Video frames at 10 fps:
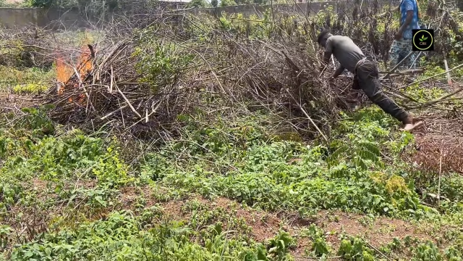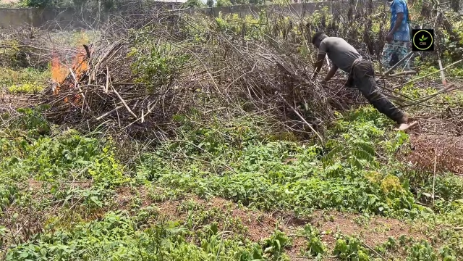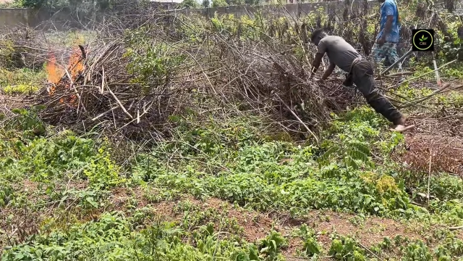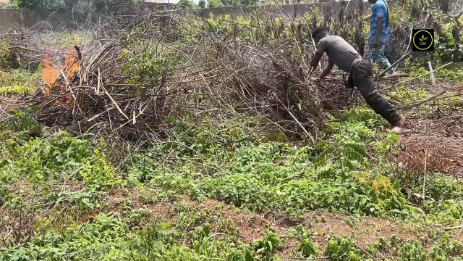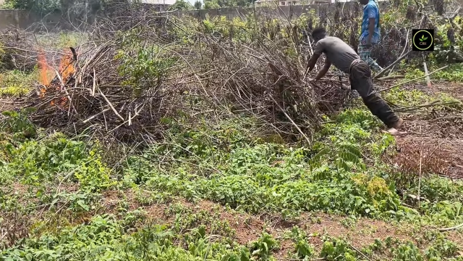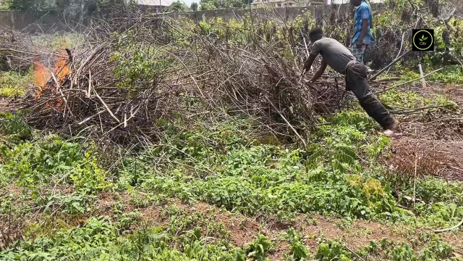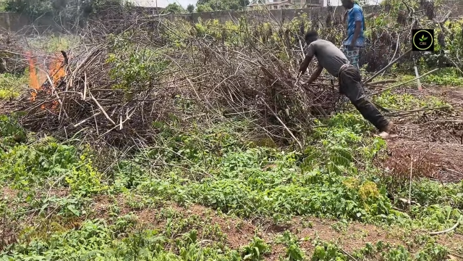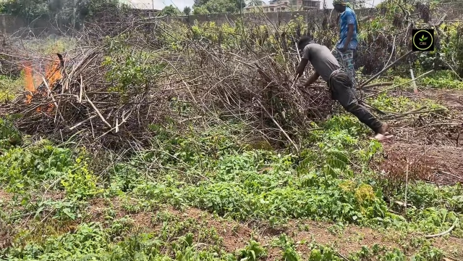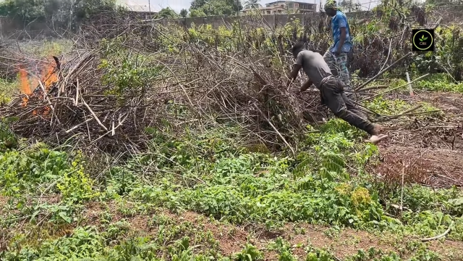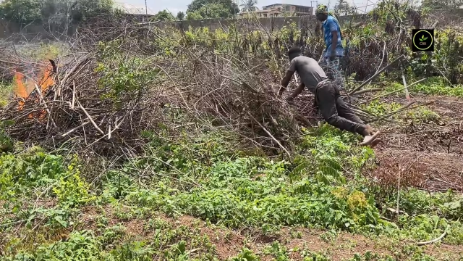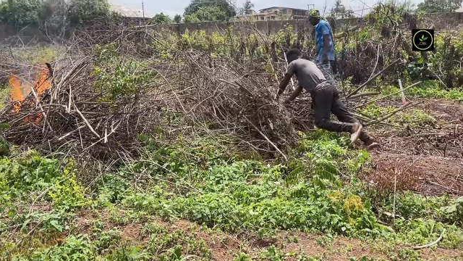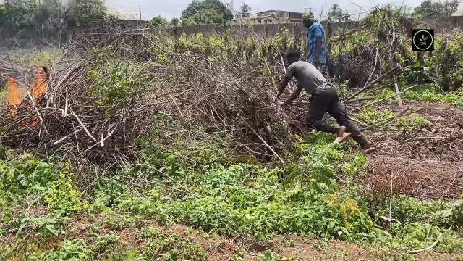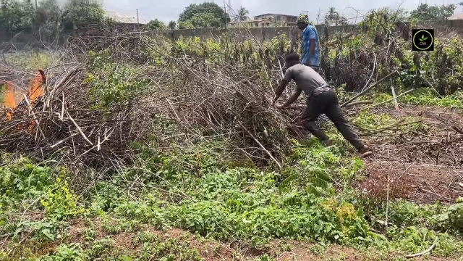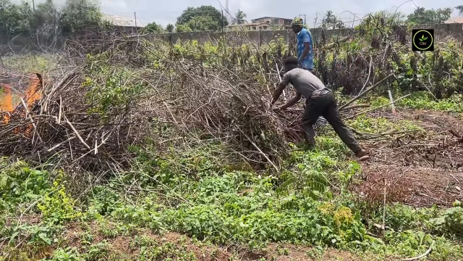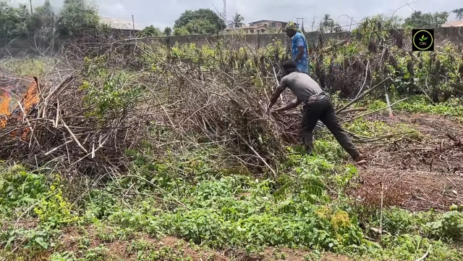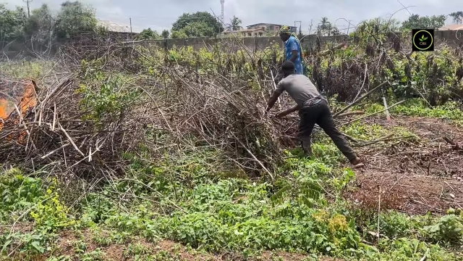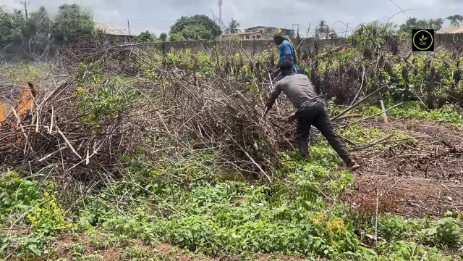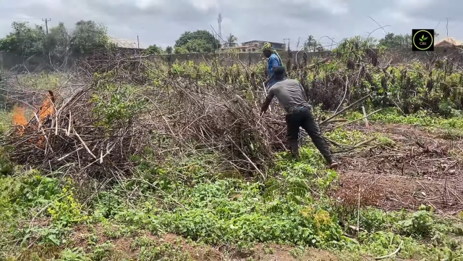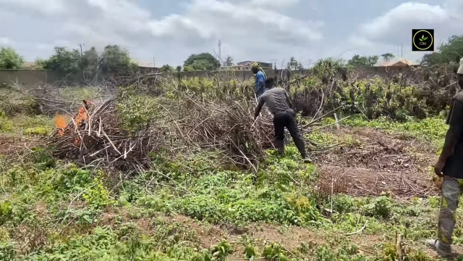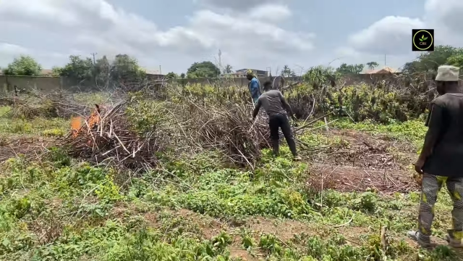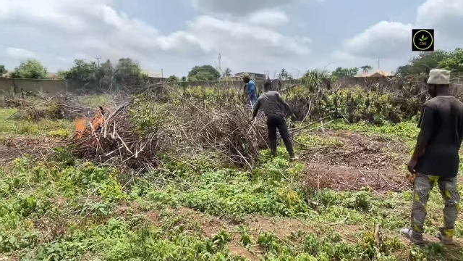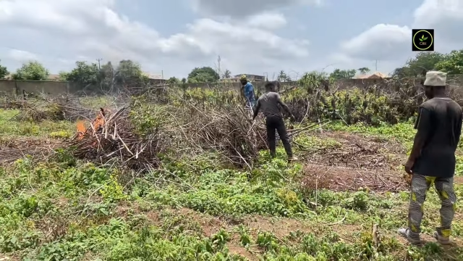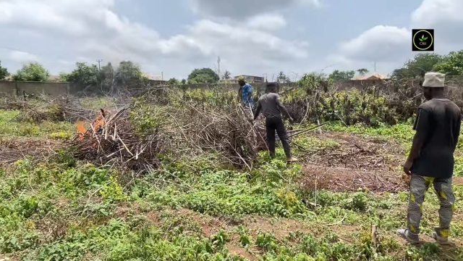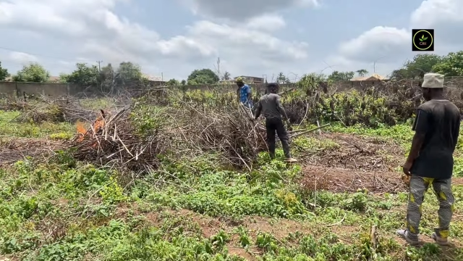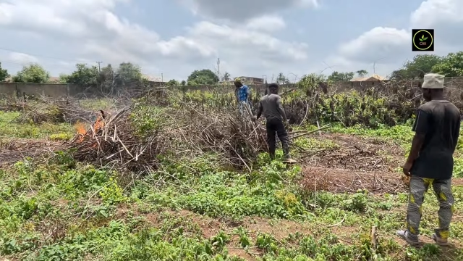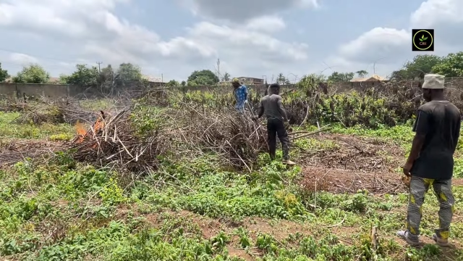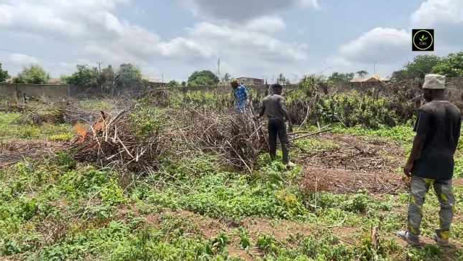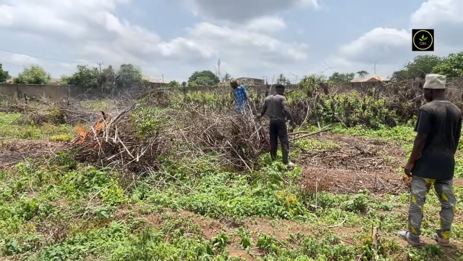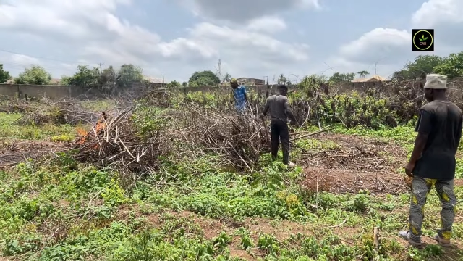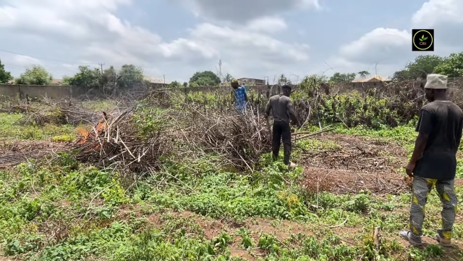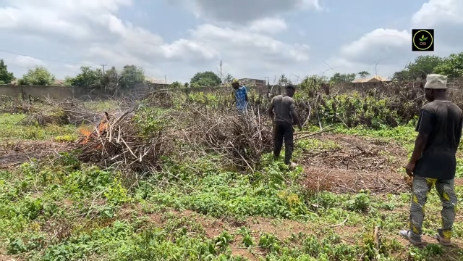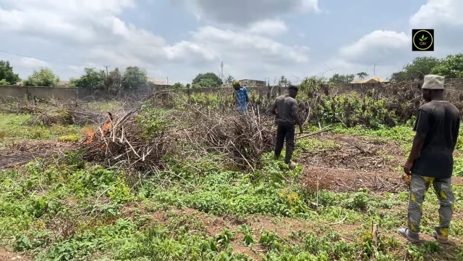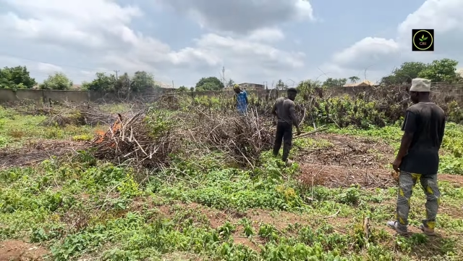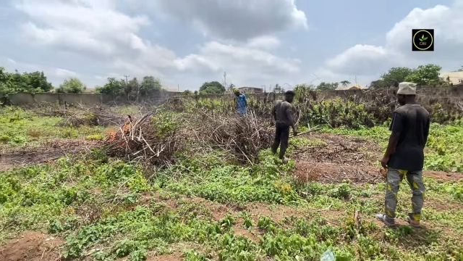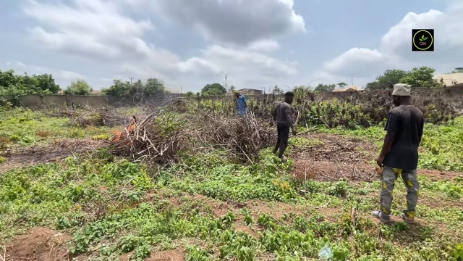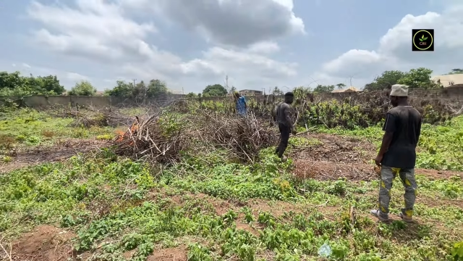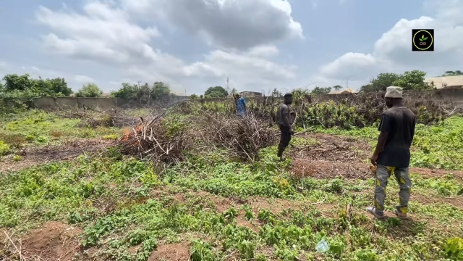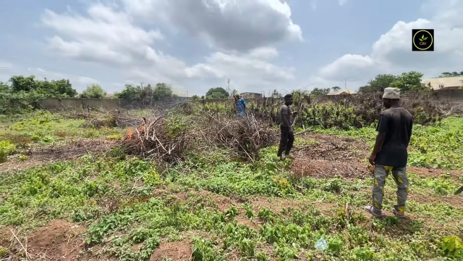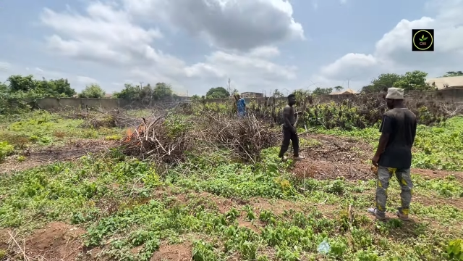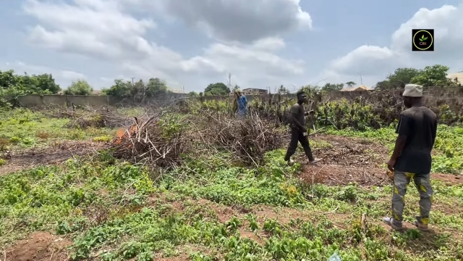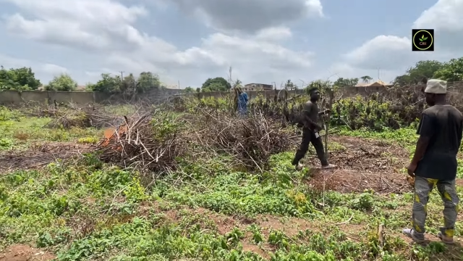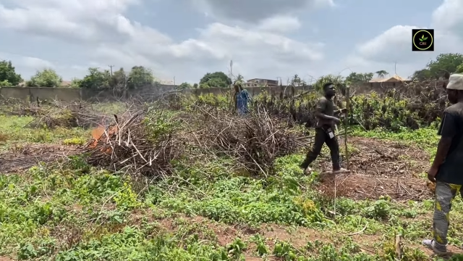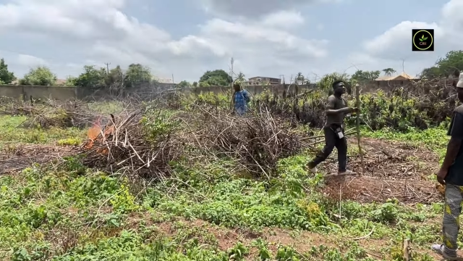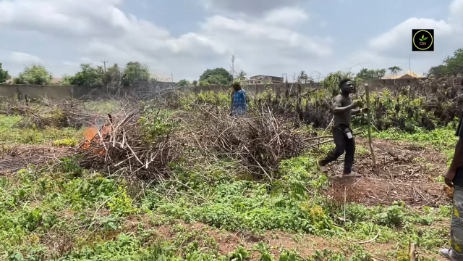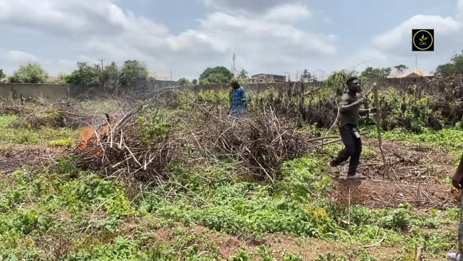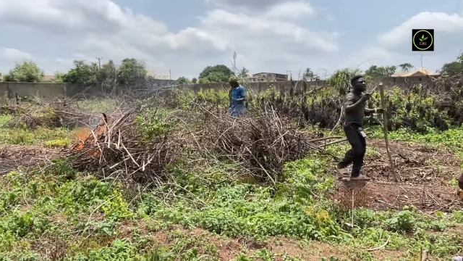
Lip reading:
Nobody's mouth can be seen.